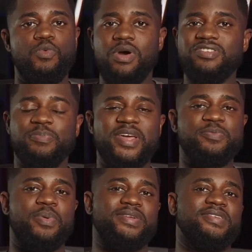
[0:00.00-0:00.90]
Once
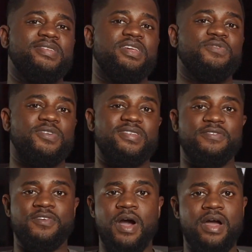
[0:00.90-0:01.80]
best practices for
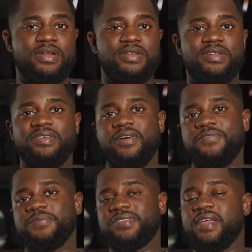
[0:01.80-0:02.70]
safeguarding the
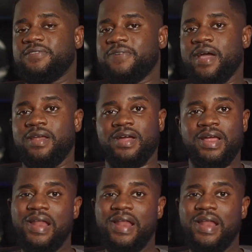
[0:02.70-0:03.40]
Terraform state file are